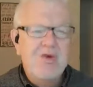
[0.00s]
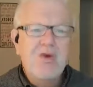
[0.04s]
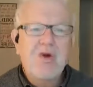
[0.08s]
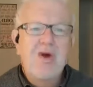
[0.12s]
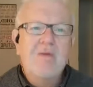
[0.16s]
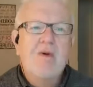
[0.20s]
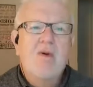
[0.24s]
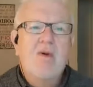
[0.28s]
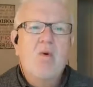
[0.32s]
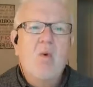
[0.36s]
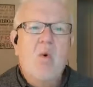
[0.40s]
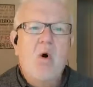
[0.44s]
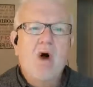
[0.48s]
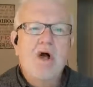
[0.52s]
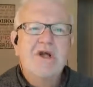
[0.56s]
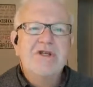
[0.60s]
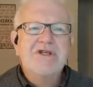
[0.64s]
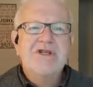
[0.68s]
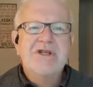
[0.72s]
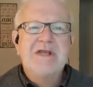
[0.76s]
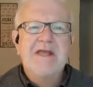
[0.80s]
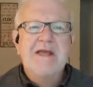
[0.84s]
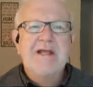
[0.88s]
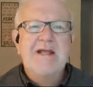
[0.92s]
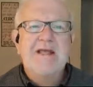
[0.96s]
you have been
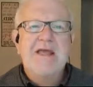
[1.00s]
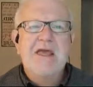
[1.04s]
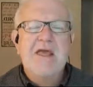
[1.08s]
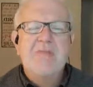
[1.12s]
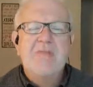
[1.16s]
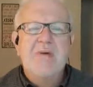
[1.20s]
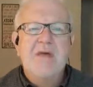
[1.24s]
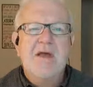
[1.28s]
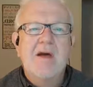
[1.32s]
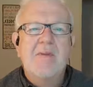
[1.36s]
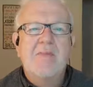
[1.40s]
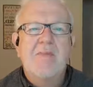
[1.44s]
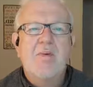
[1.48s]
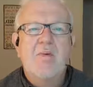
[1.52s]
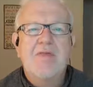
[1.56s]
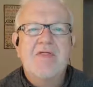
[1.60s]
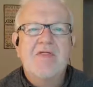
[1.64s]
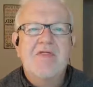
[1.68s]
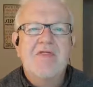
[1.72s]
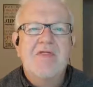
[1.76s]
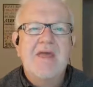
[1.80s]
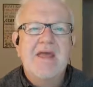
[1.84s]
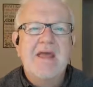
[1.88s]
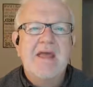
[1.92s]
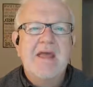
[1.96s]
watching and keeping up
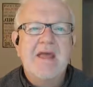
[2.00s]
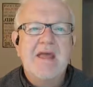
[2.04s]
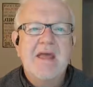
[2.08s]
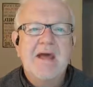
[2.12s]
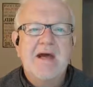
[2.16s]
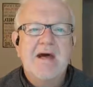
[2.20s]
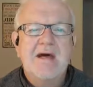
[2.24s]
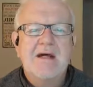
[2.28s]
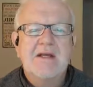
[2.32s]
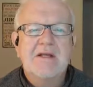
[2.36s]
with the